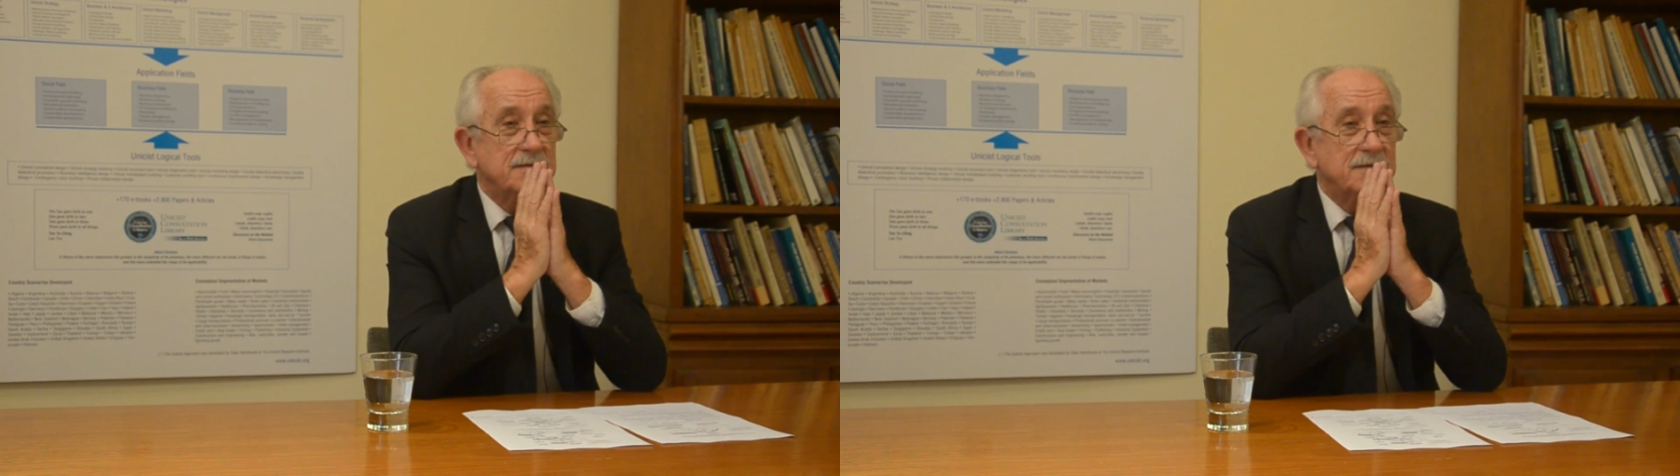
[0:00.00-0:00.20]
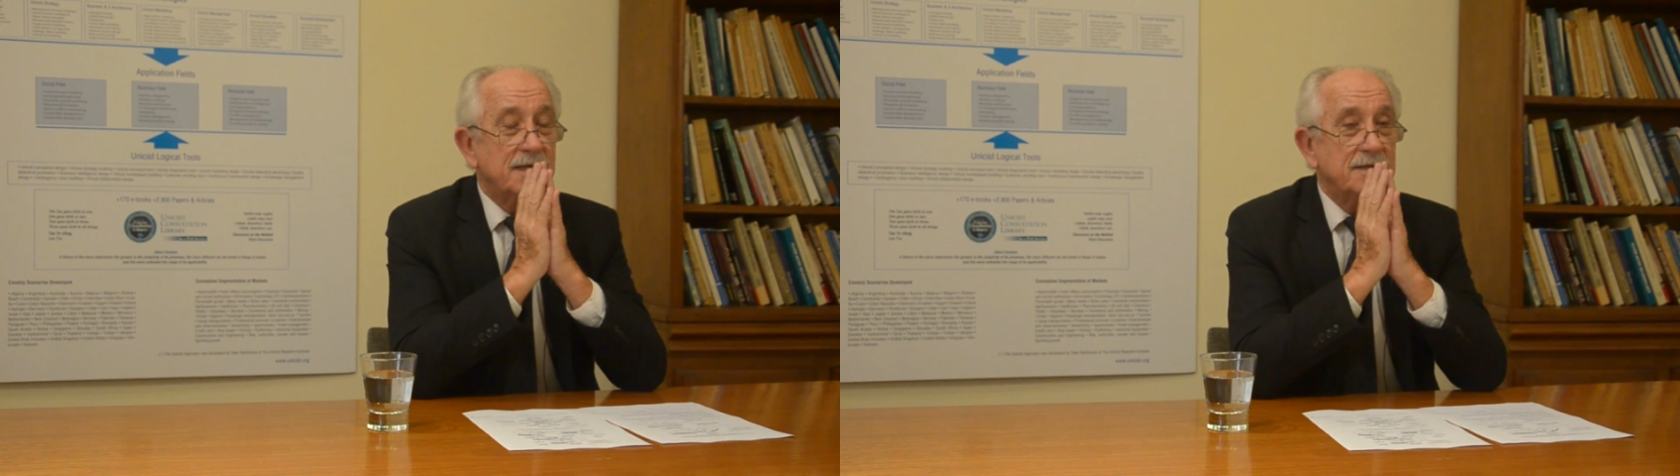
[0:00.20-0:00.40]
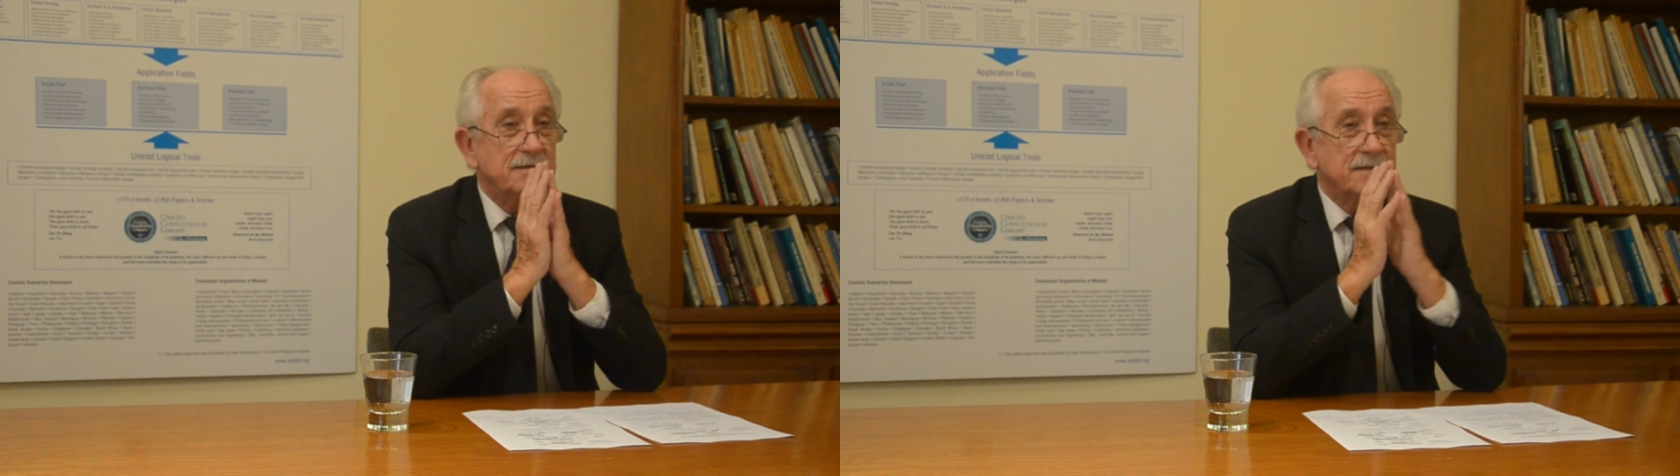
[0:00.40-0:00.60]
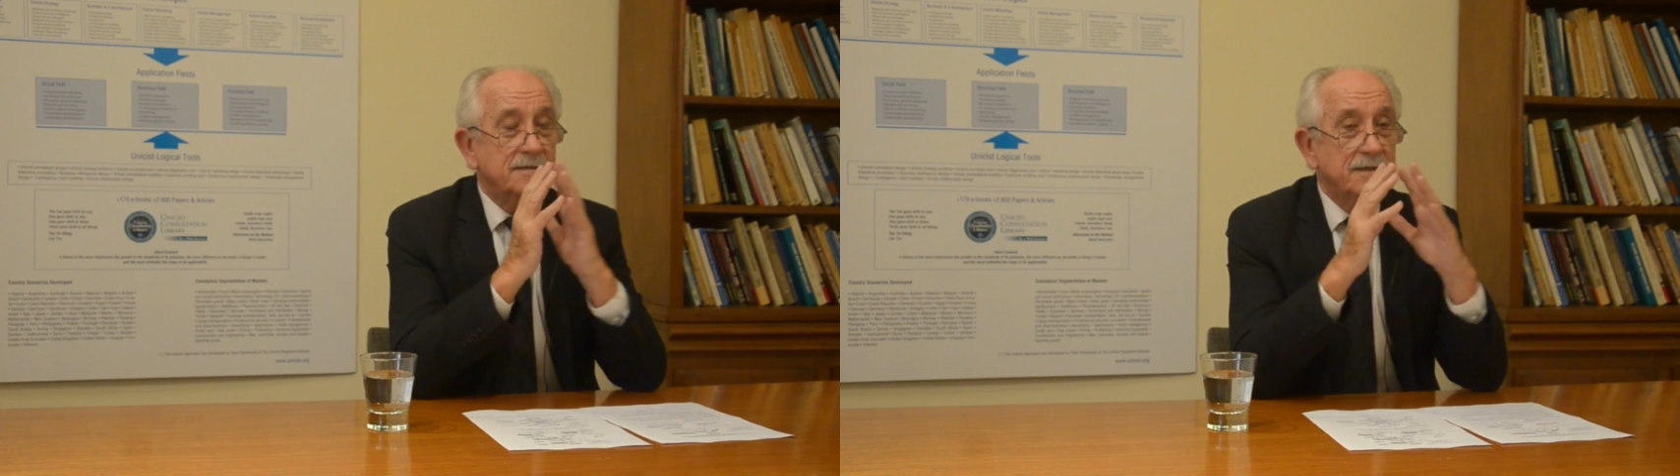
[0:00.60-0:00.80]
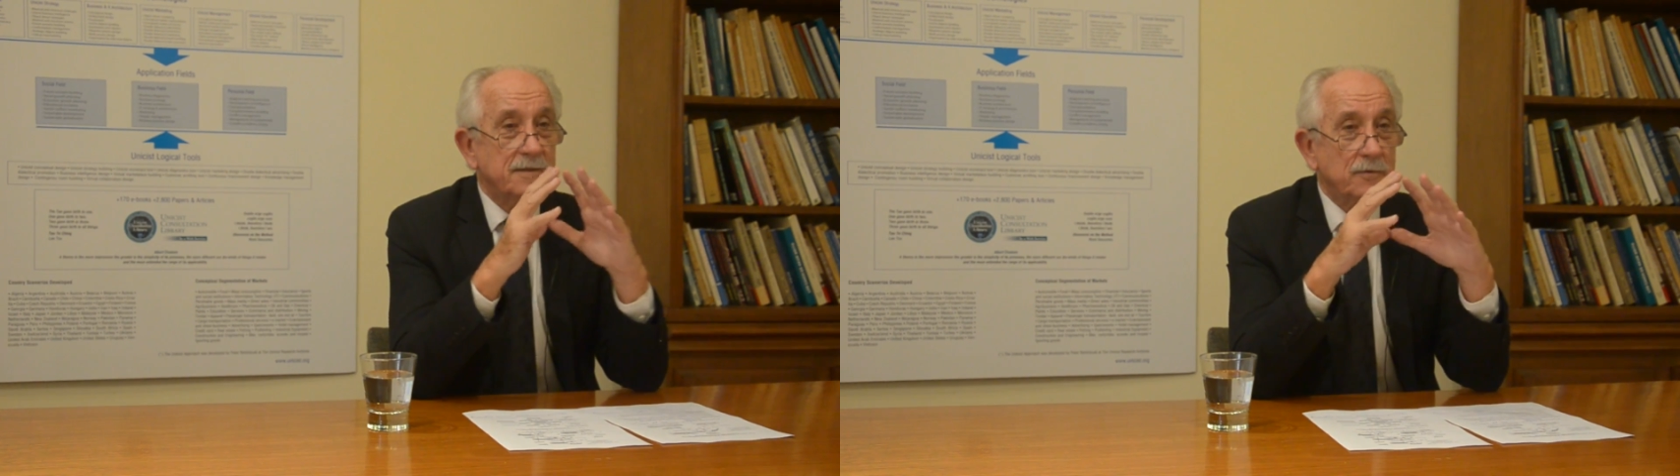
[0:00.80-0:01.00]
Intelligence
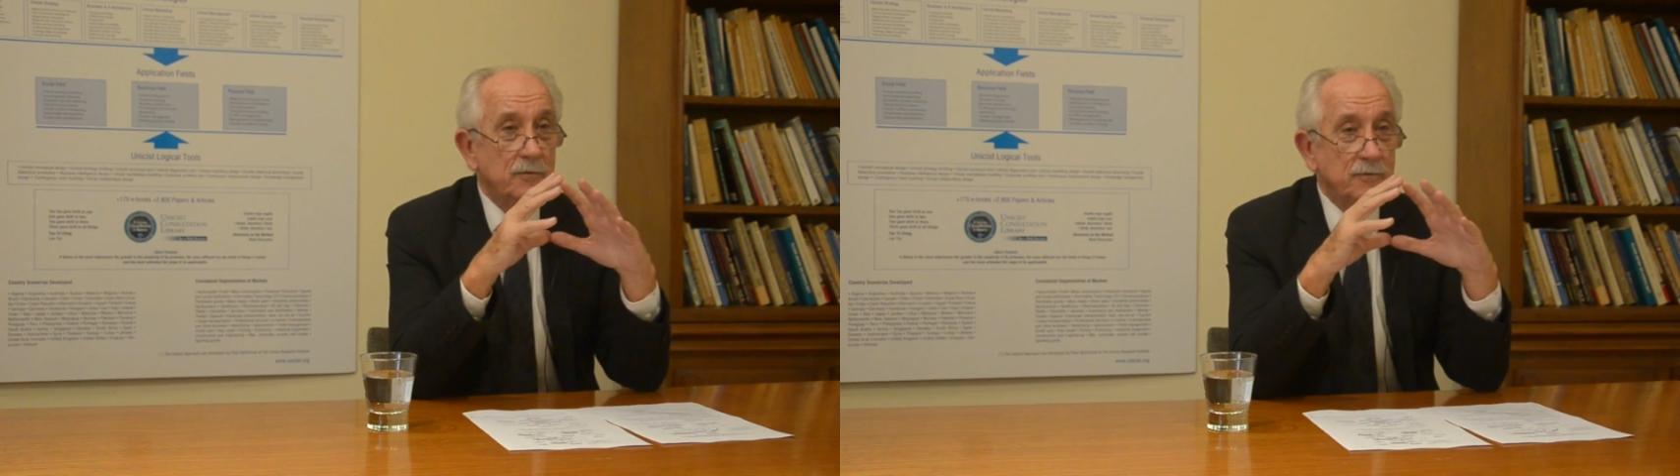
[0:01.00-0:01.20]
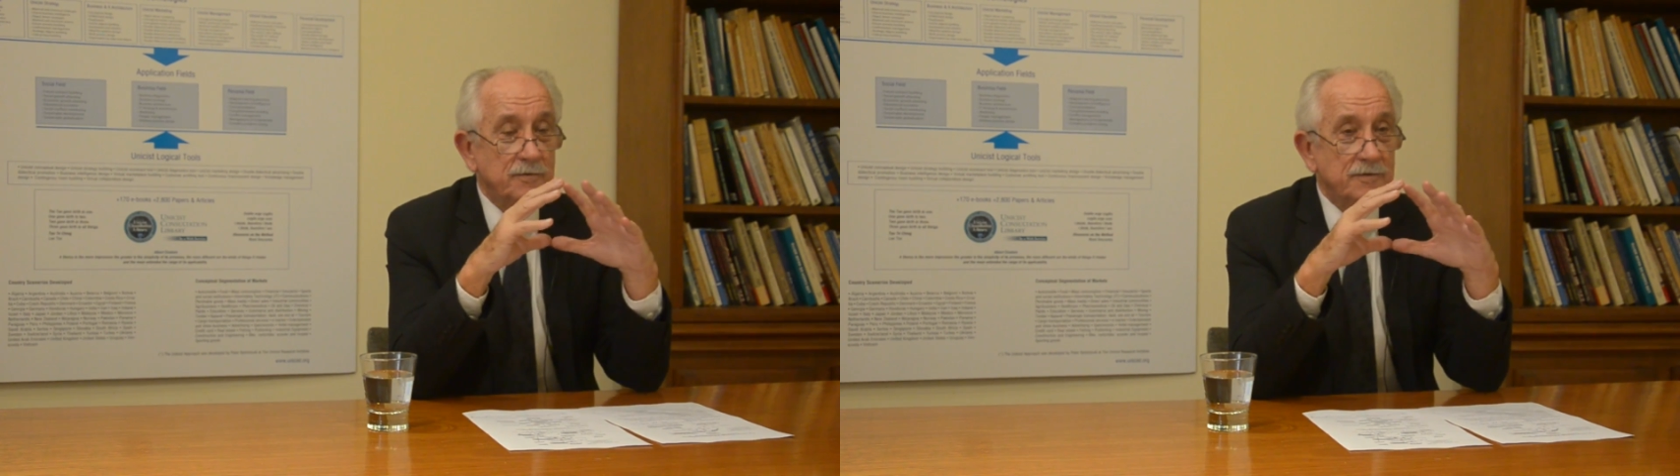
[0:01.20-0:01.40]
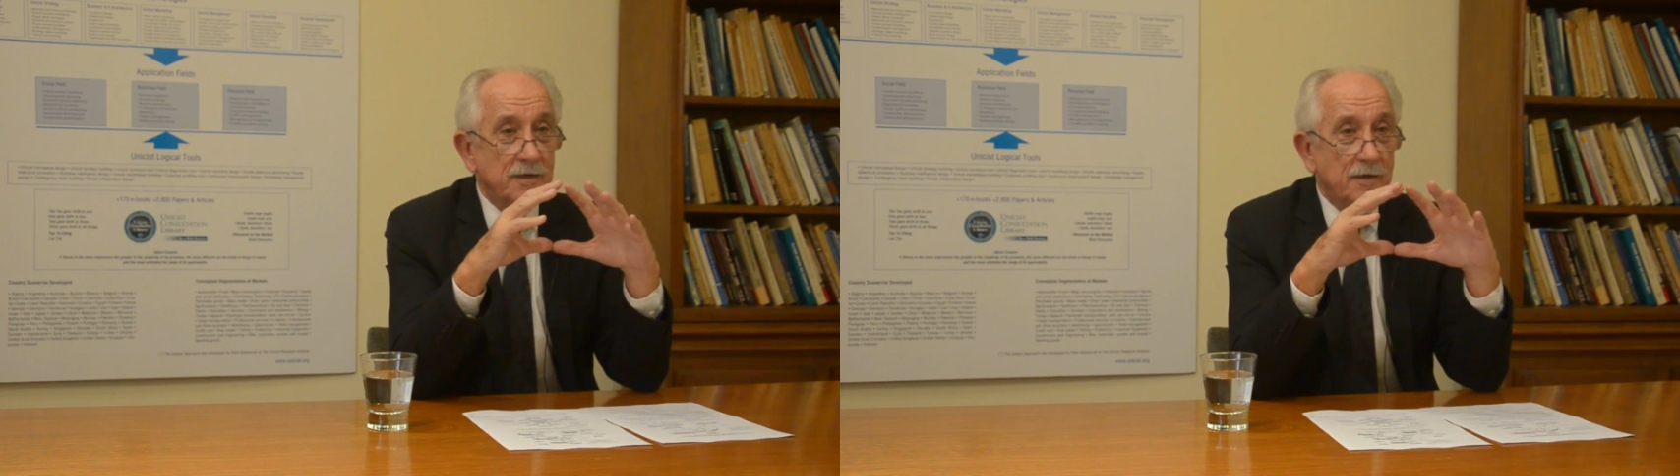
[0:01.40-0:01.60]
includes